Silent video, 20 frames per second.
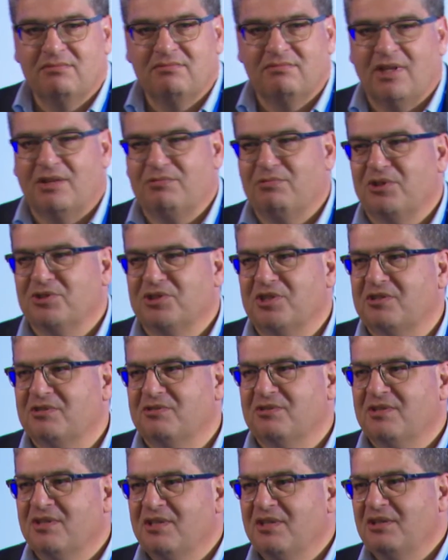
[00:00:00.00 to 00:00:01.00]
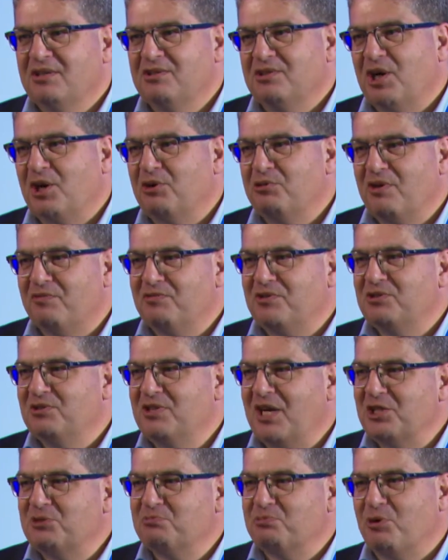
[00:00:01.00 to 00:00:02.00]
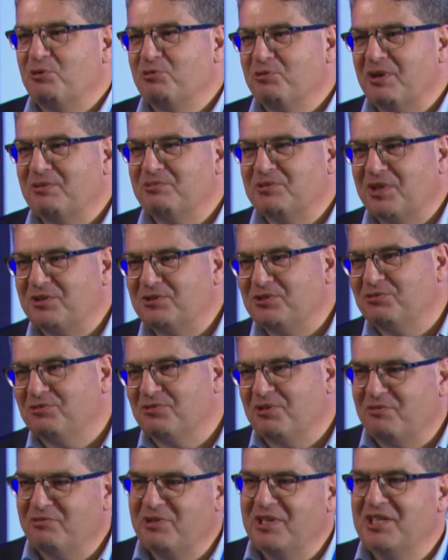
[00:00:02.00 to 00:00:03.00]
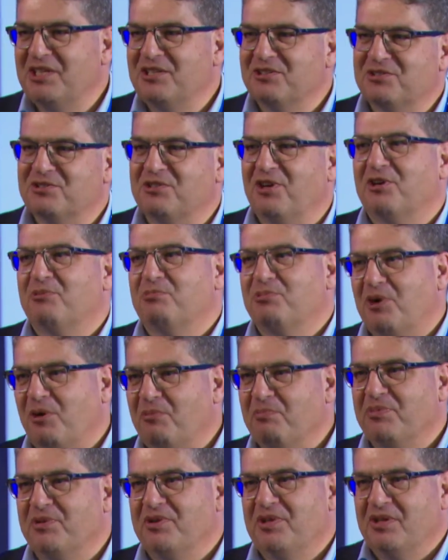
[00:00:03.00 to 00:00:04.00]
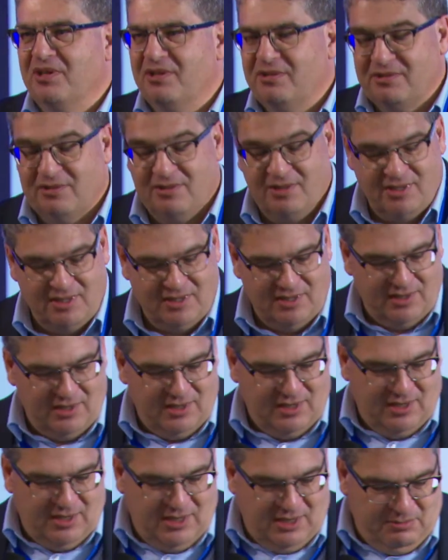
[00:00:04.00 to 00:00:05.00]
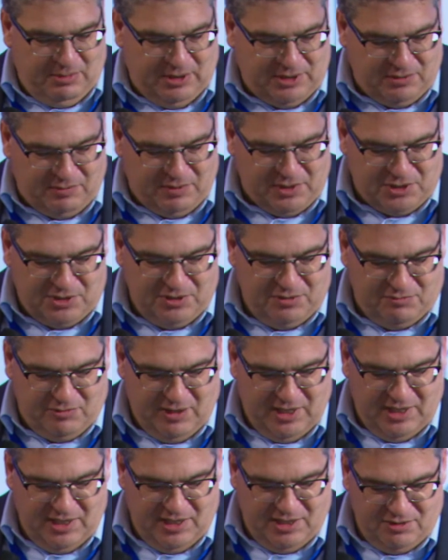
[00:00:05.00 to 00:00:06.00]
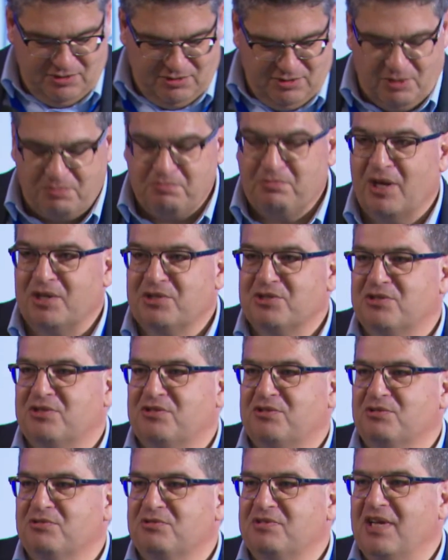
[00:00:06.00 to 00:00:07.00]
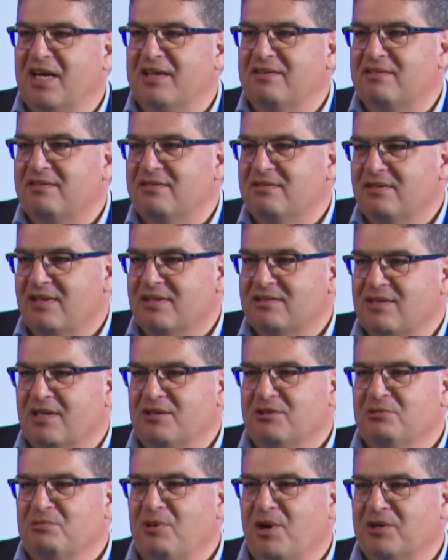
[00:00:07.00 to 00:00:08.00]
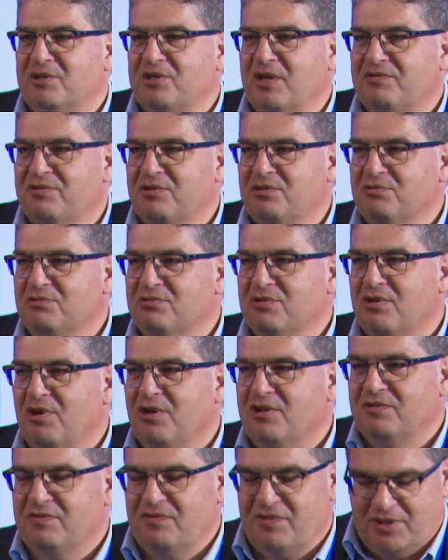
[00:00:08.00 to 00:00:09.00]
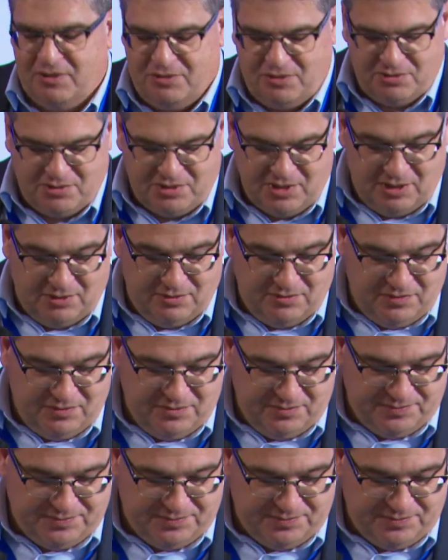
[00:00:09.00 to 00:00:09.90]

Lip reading: That was it. Now we have these nice programs that you were really a startup company. But there was really not much to get, let's say on the market, you have to do a lot of things yourself.